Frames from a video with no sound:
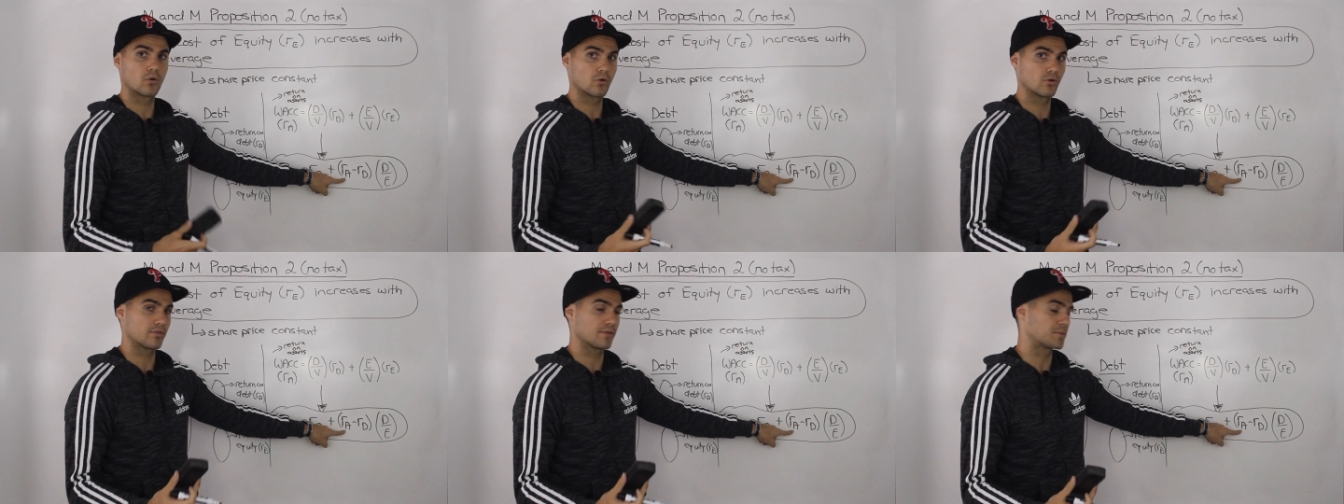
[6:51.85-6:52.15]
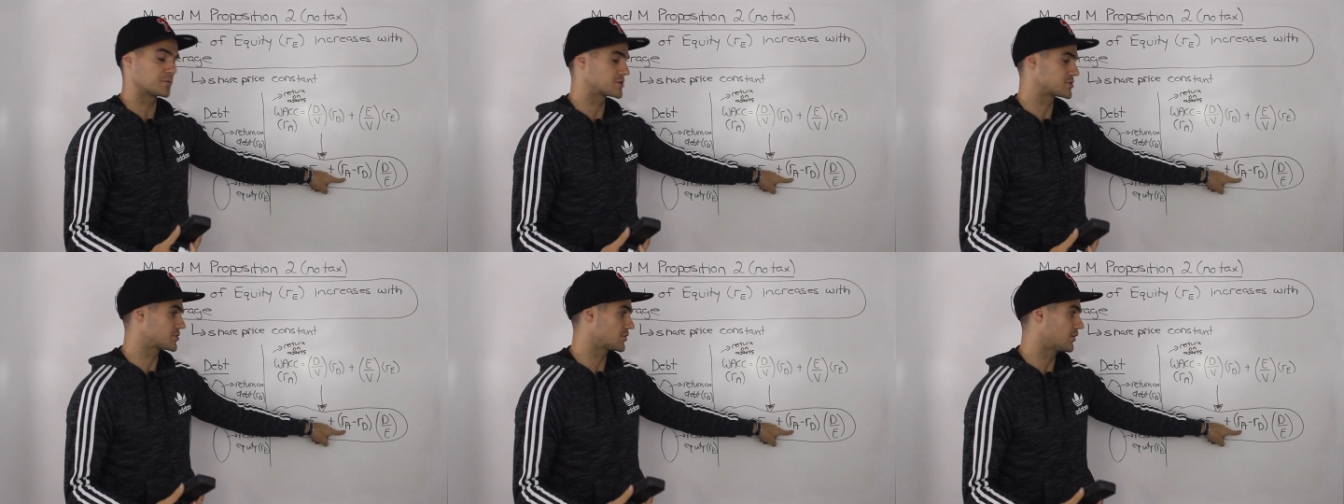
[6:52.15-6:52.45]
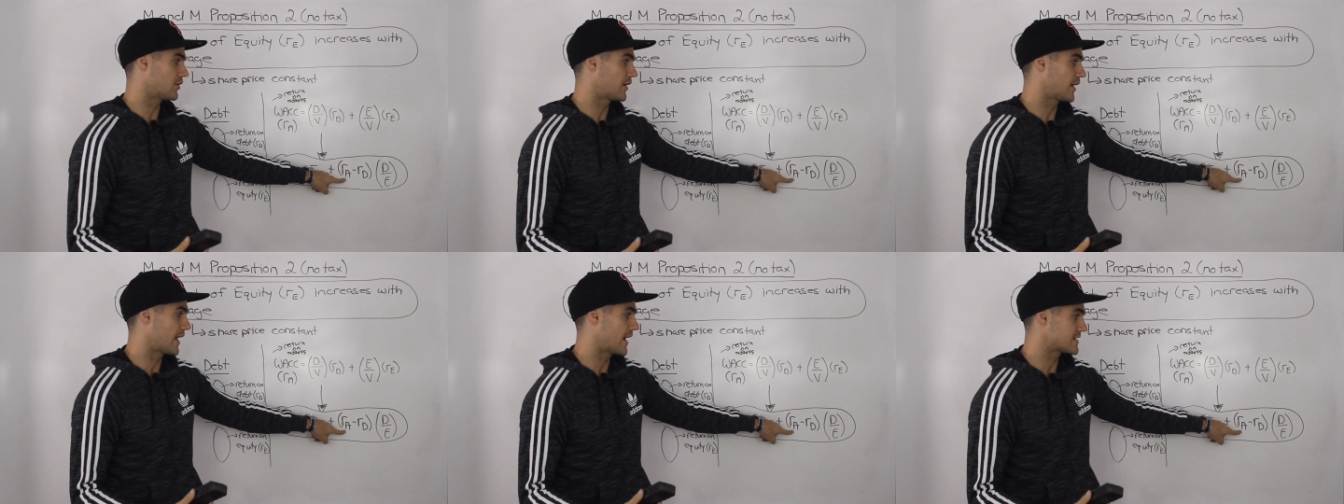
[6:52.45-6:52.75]
or the
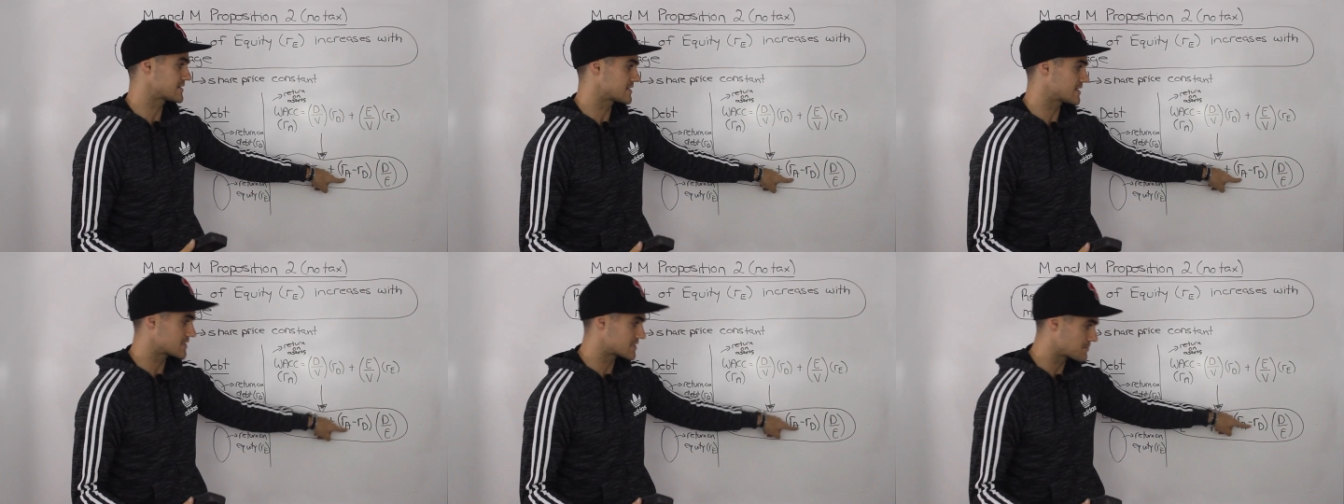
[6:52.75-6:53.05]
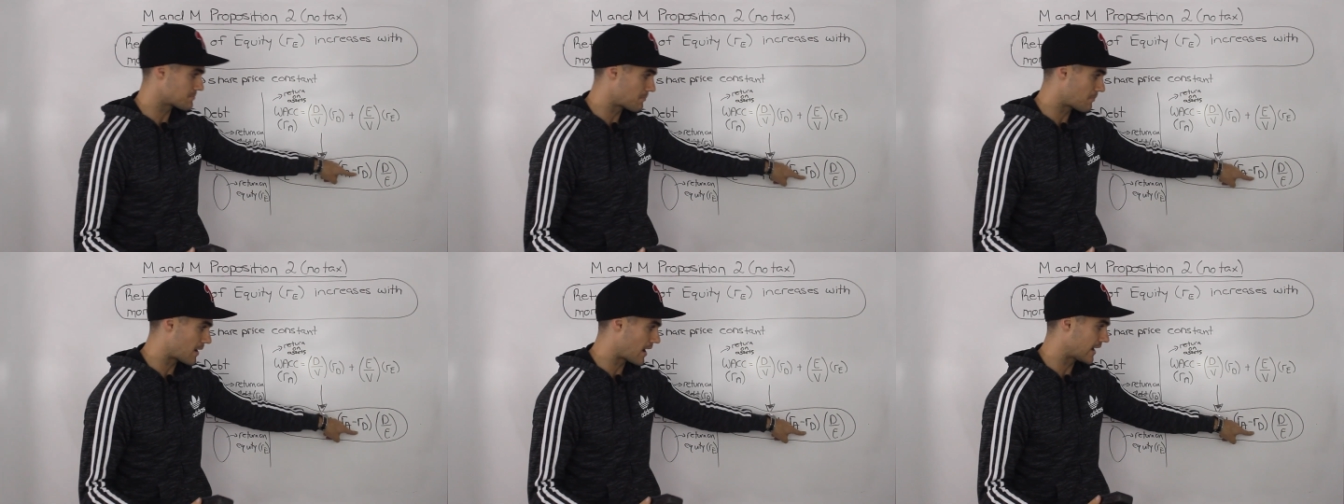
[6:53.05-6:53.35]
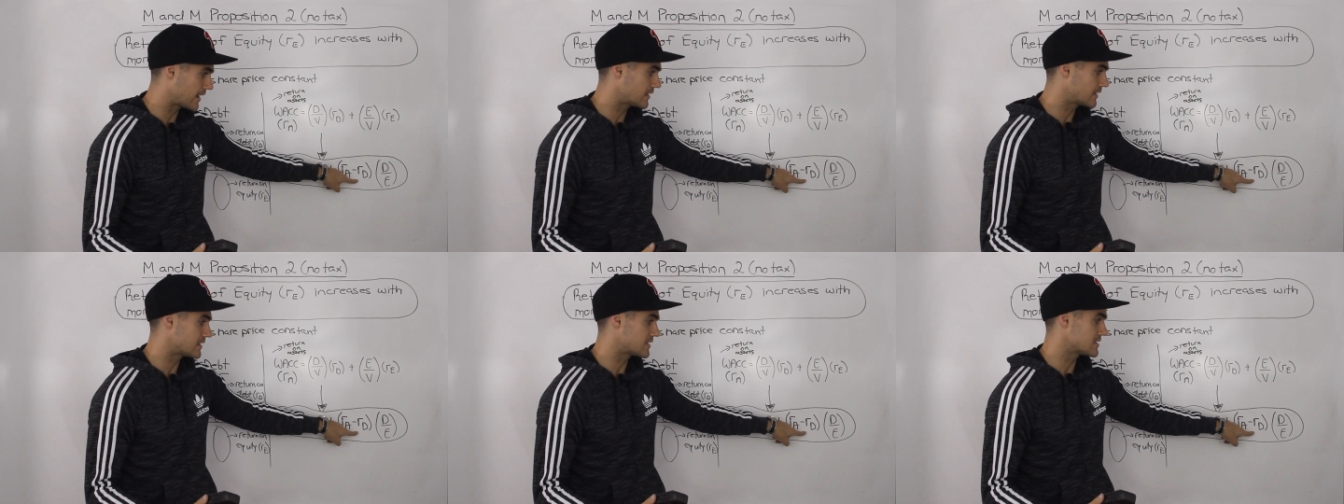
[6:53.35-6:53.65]
return on assets
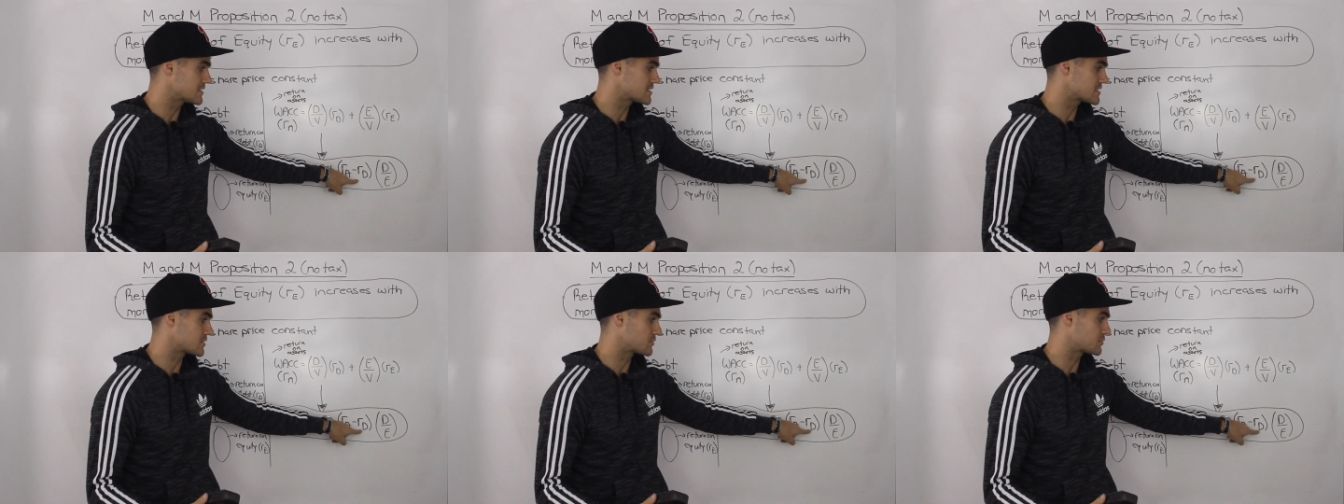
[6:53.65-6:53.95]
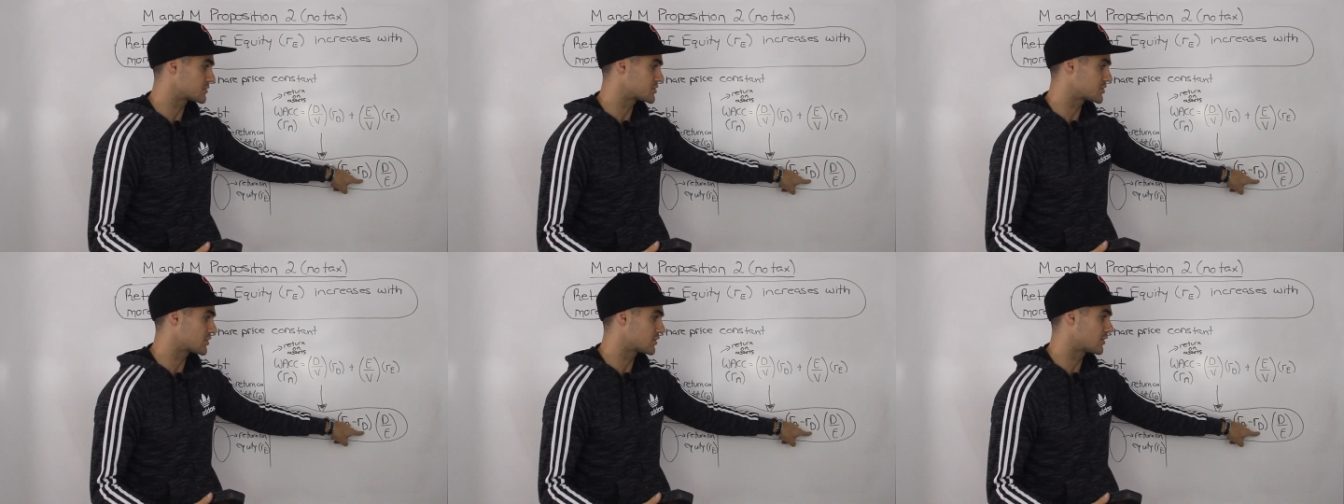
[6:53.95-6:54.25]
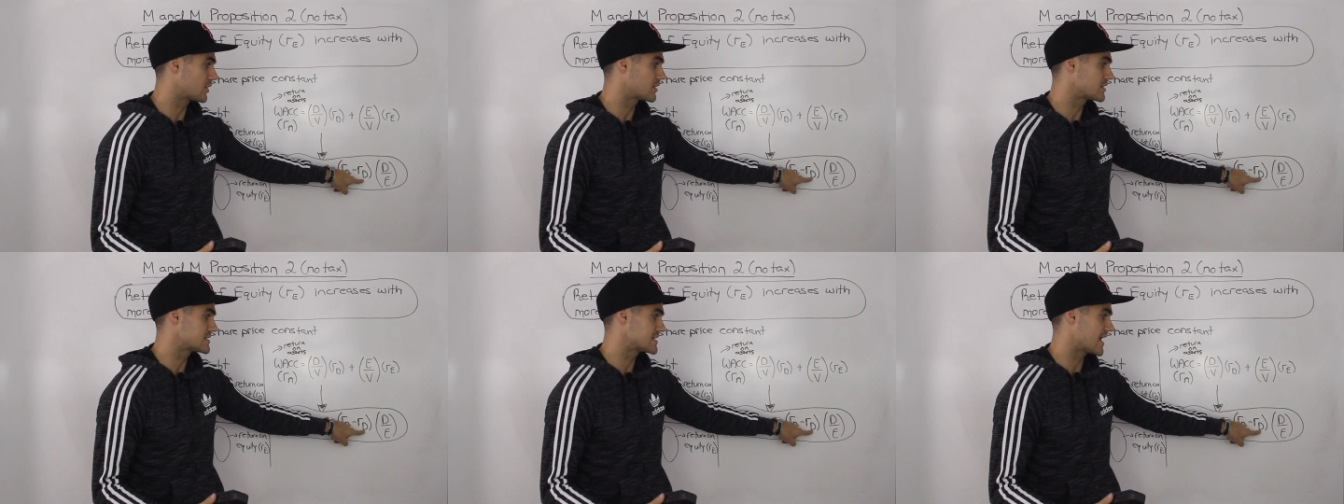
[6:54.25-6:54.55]
minus the
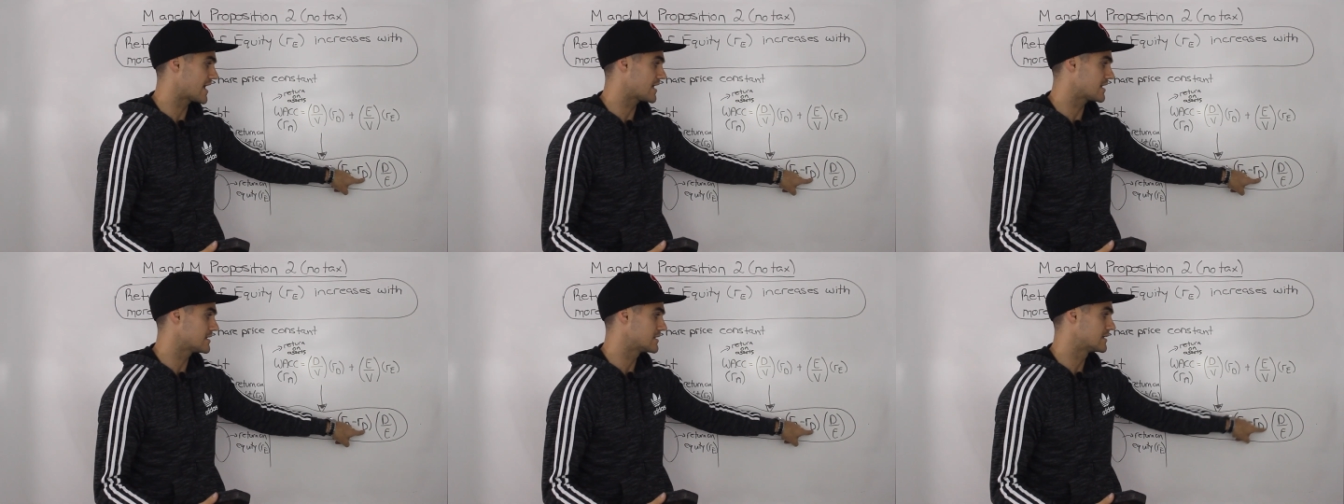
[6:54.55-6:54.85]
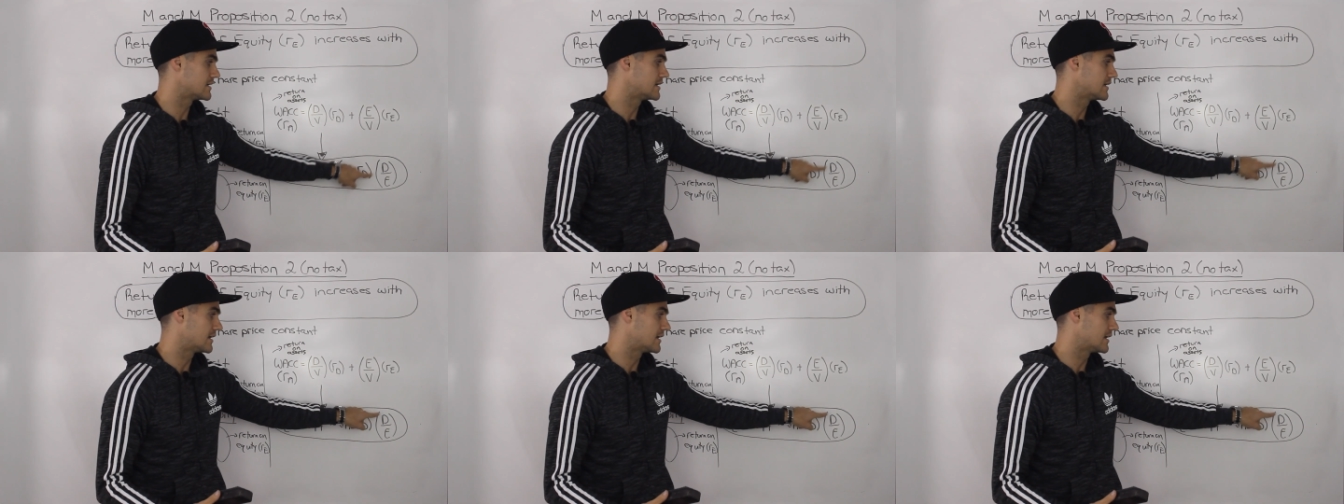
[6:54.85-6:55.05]
return on debt